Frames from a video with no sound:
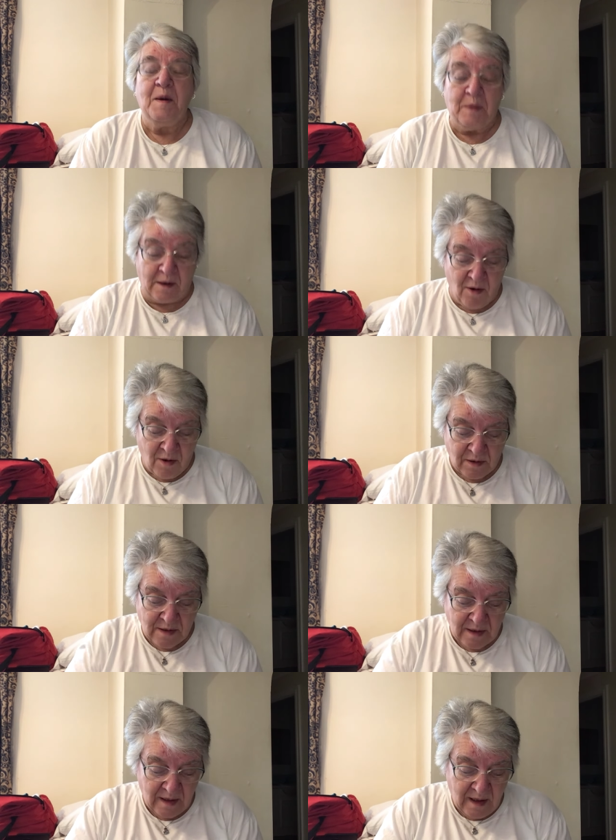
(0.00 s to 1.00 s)

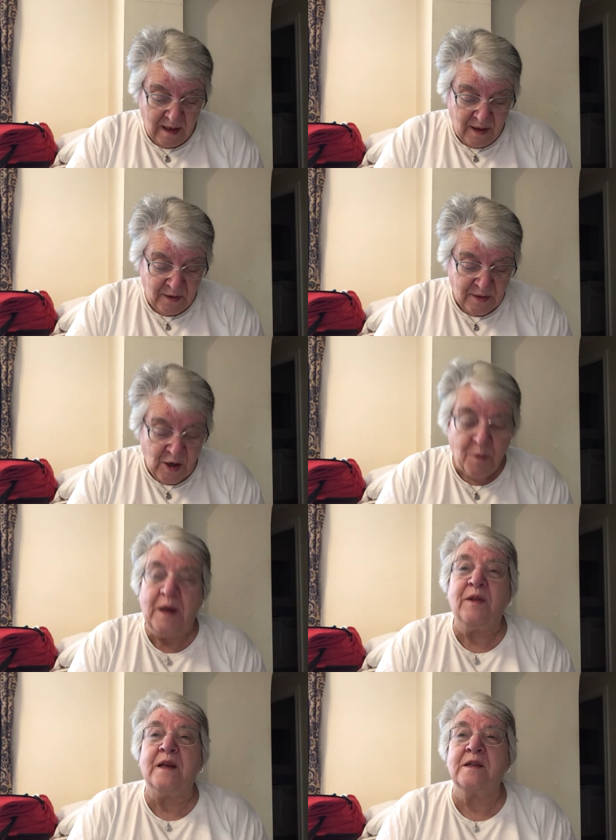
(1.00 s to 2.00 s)
Because so
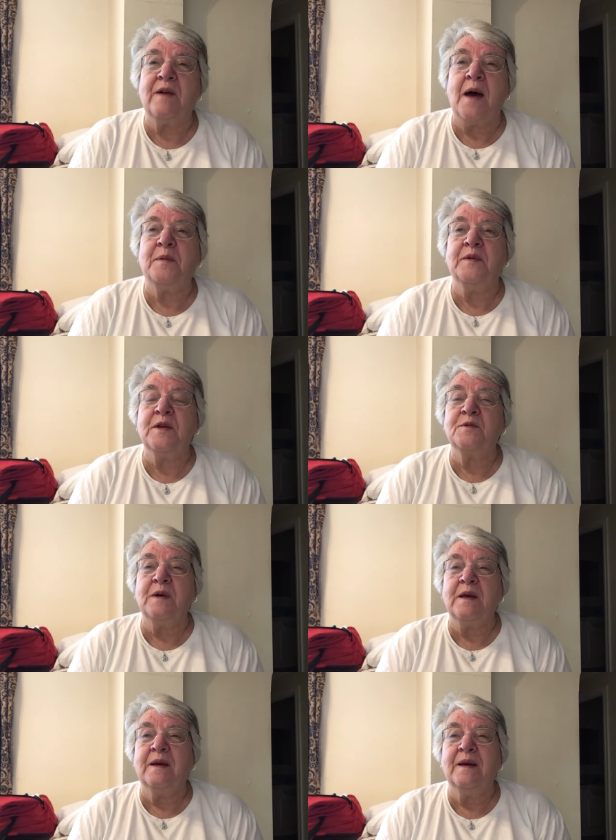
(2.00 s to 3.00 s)
many things have happened this
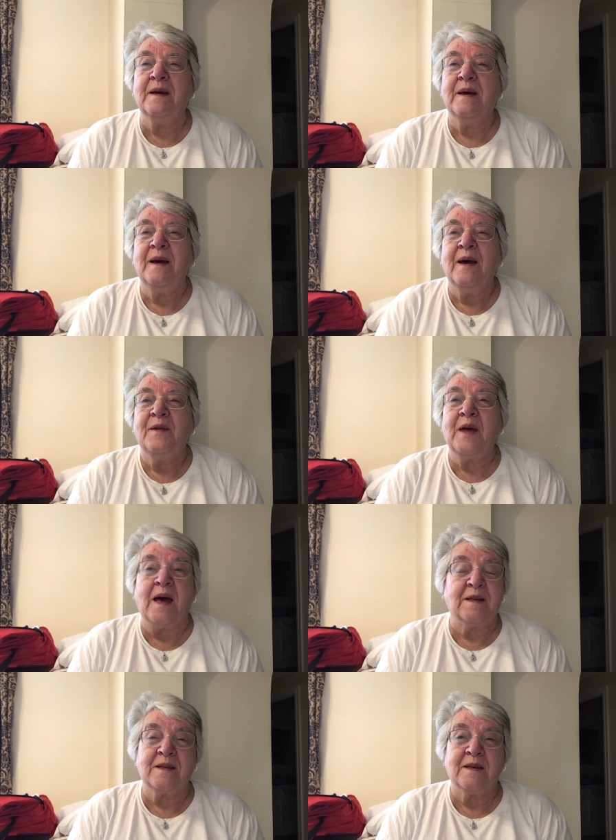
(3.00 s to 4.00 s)
week
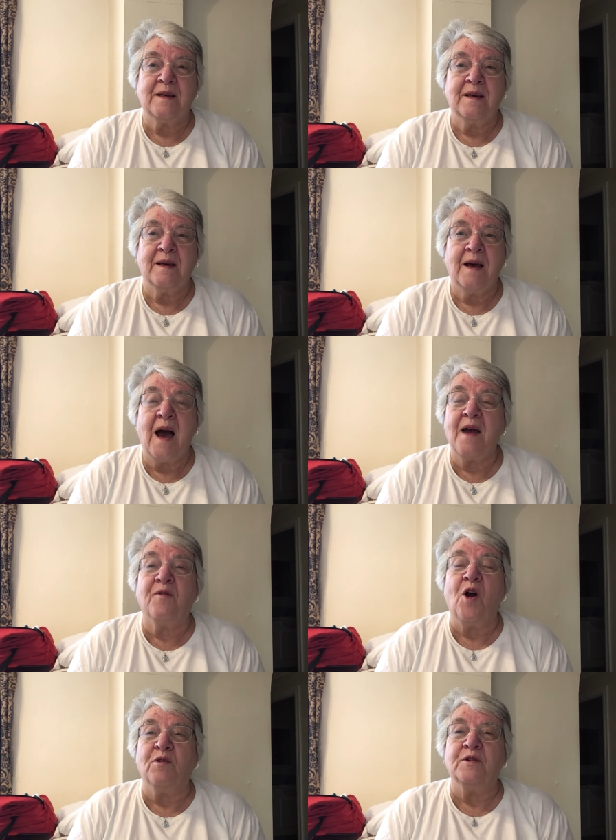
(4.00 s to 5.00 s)
that I have
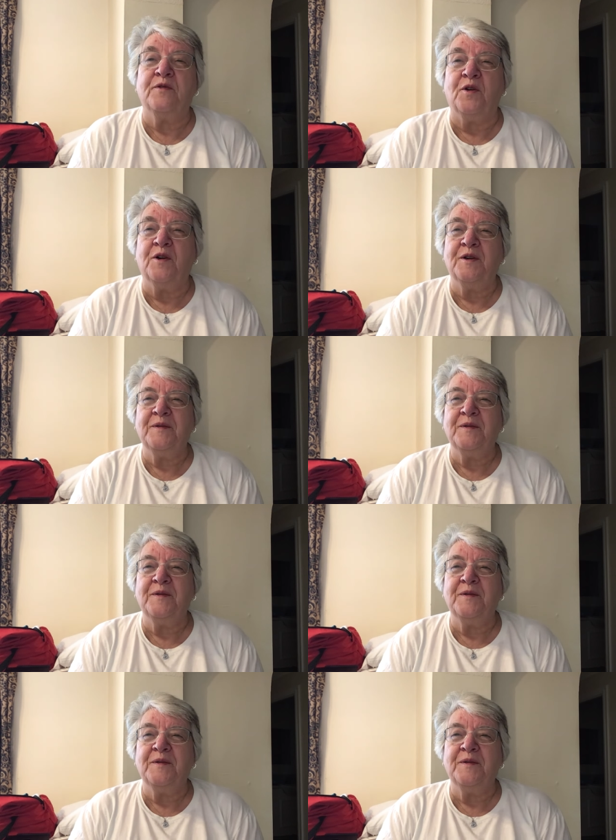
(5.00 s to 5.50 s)
longed for.